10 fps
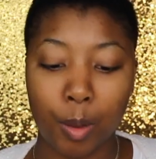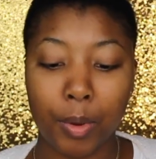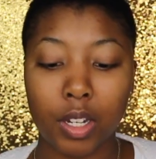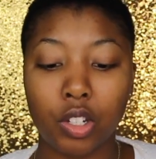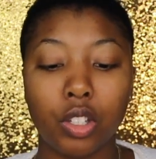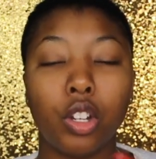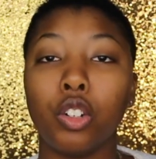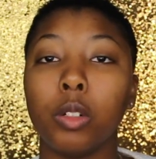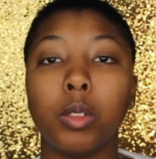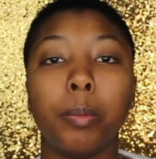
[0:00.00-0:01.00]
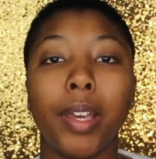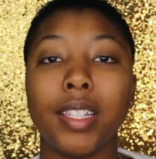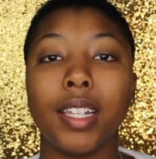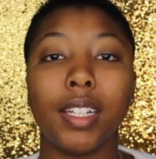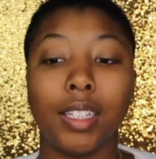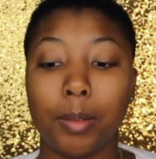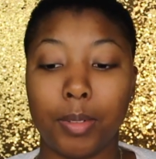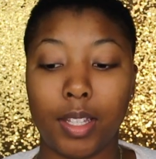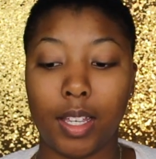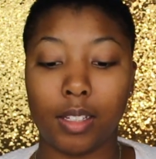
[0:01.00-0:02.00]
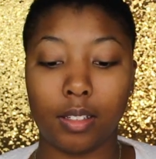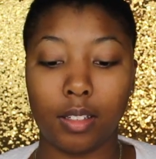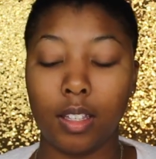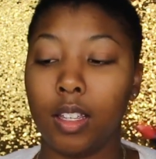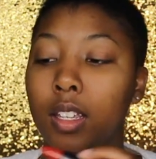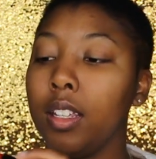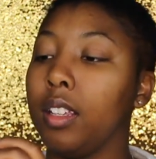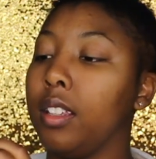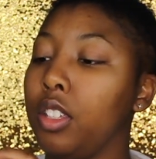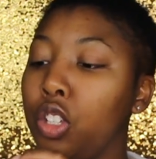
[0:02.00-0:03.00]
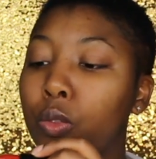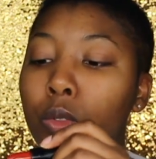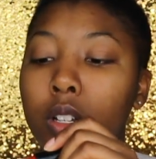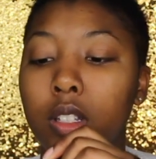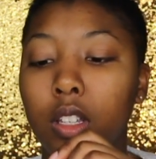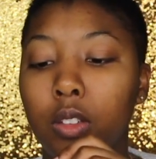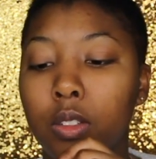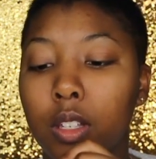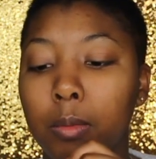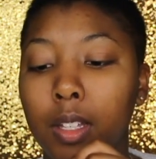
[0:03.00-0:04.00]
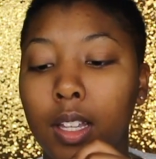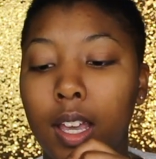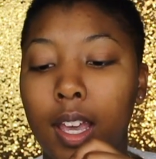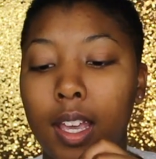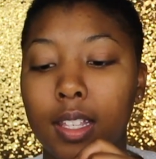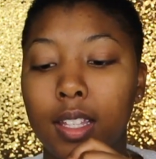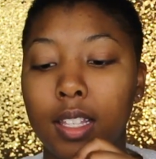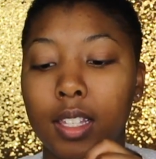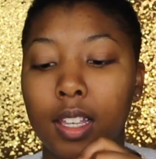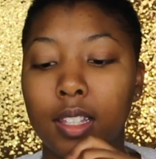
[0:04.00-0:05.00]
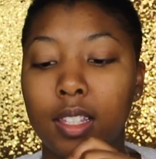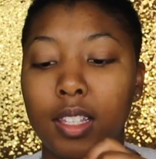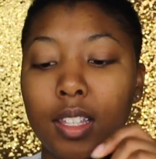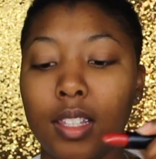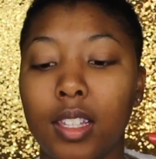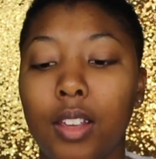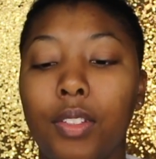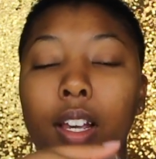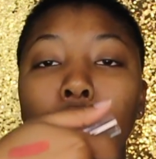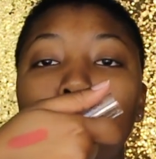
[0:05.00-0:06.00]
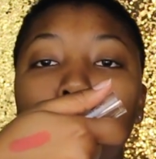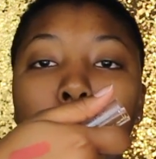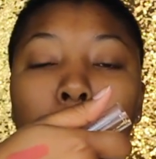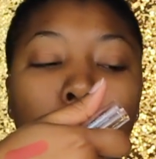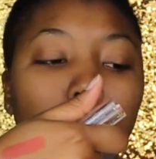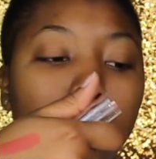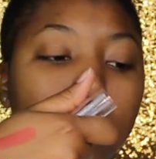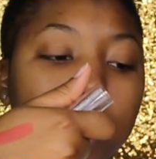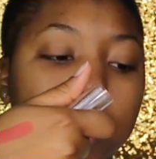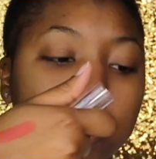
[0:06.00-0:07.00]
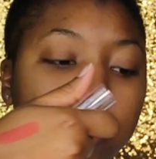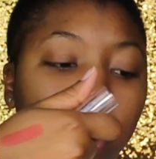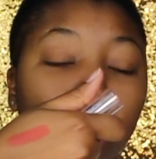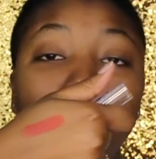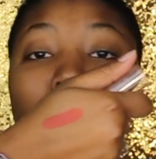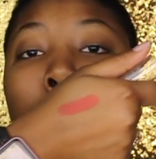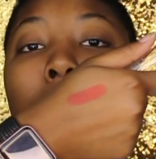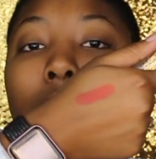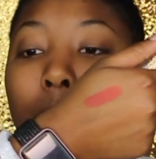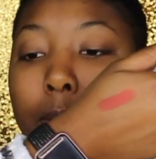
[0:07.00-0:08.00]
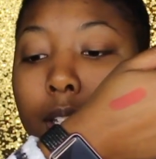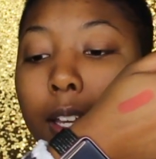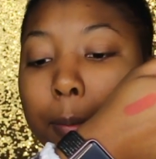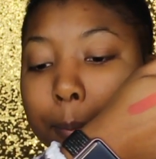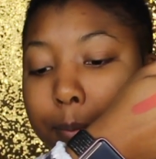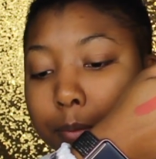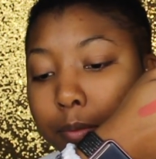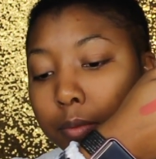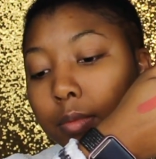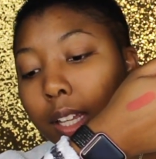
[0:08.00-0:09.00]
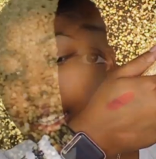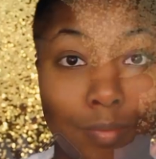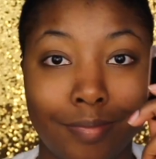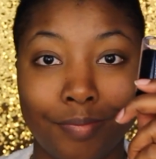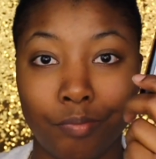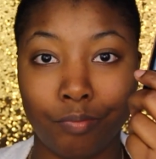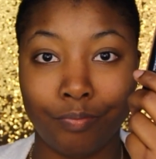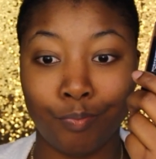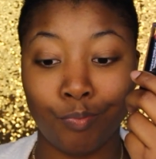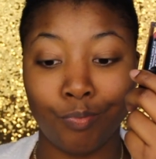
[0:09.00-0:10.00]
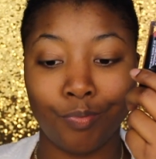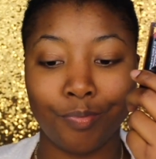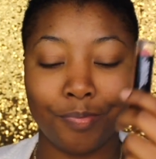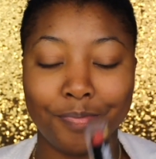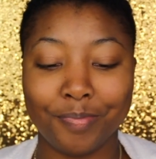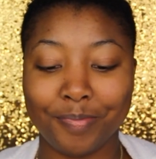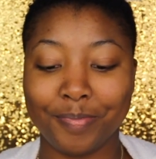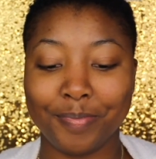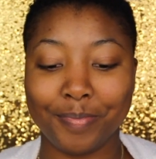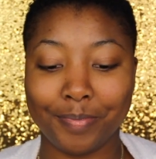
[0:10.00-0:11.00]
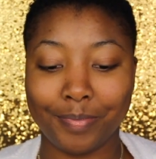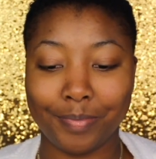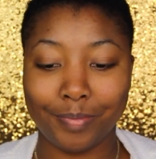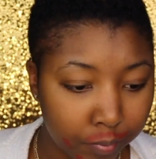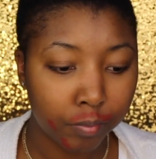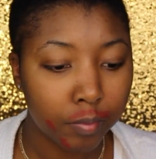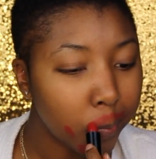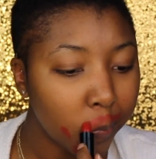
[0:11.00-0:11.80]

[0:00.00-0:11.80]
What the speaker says: But it's just a normal basic lipstick. You want to use something that has this consistency of like a normal cream lipstick. Like that. Doesn't have any shine to it.